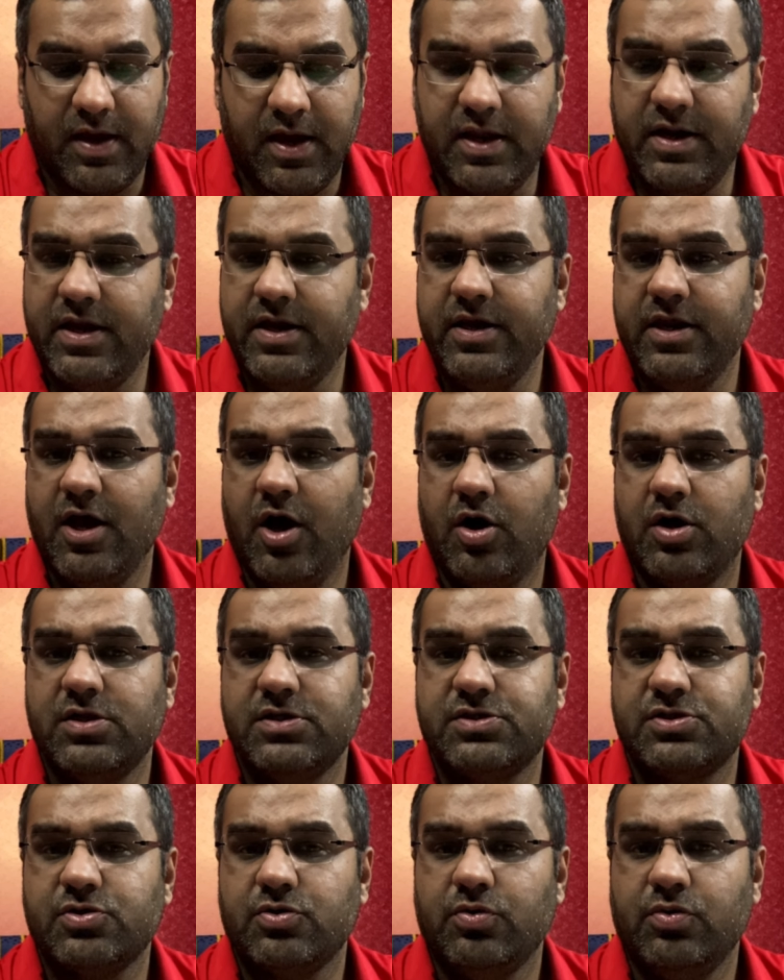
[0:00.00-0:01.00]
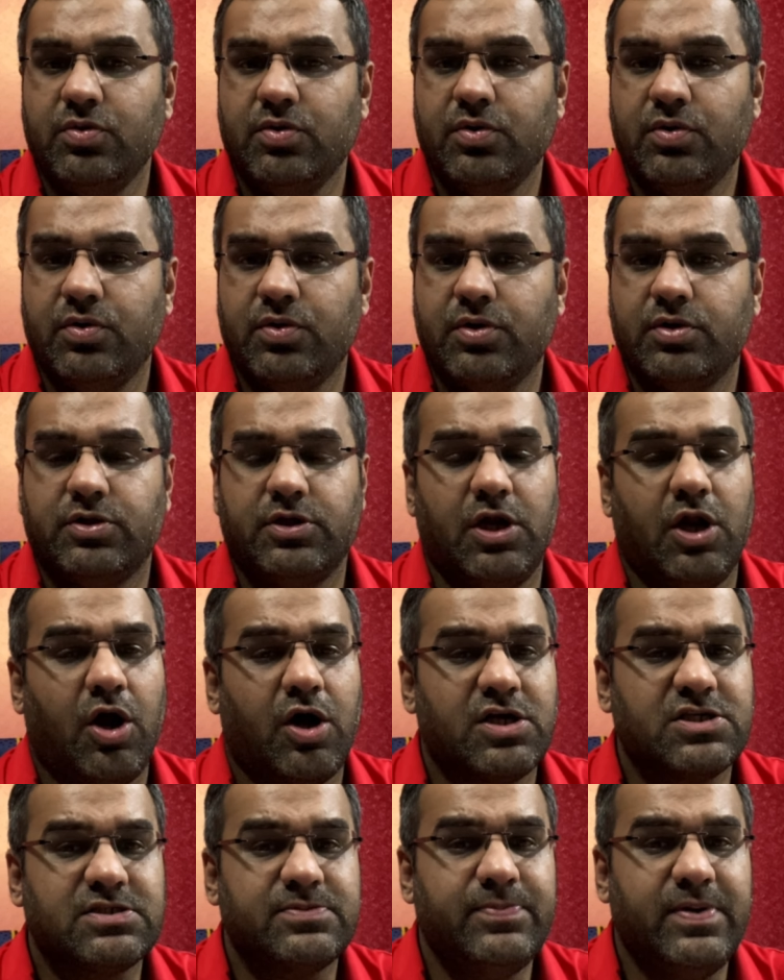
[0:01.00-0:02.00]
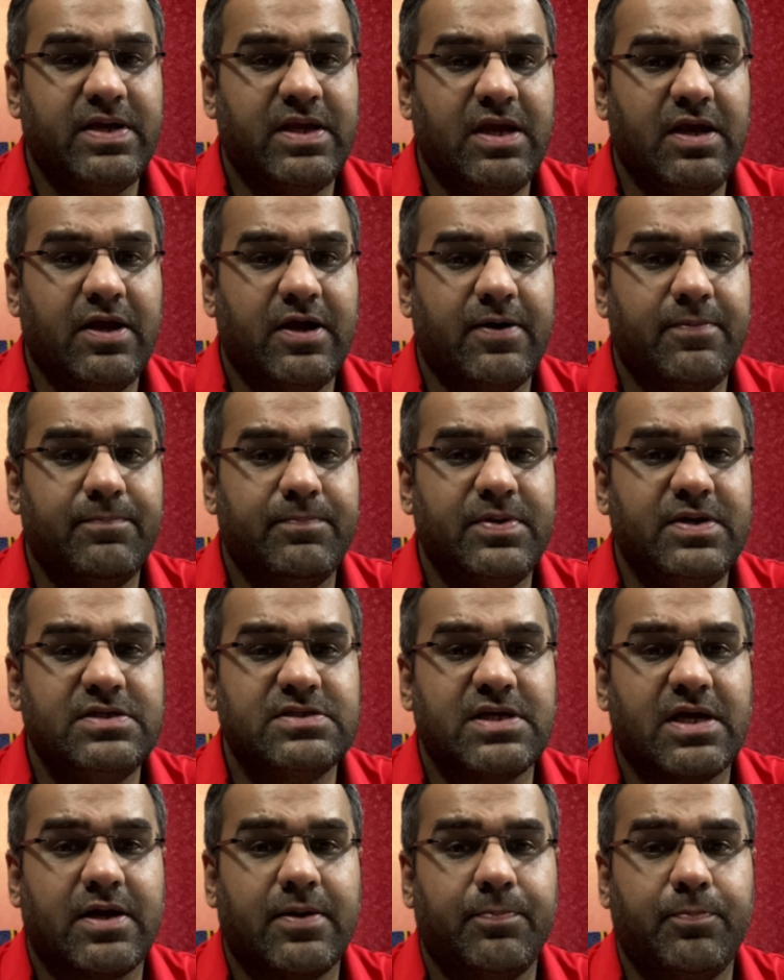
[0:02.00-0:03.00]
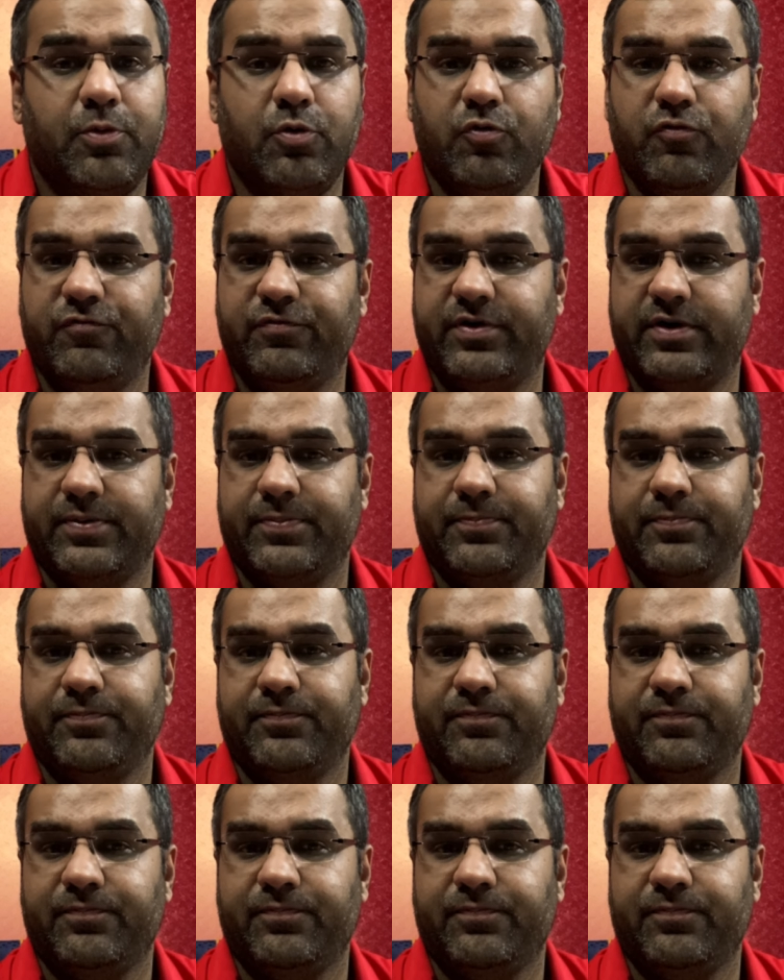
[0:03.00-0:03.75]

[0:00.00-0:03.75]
In India also, the loss making companies are approved.